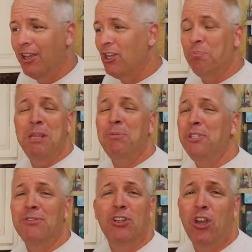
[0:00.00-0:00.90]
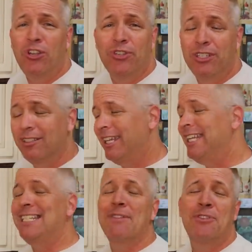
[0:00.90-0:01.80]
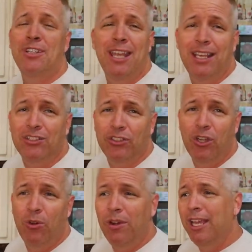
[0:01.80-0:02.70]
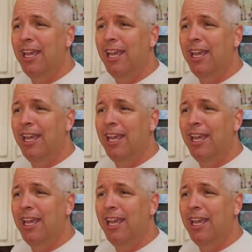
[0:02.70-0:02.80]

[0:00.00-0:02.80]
You know, people in different countries eat different things, you know.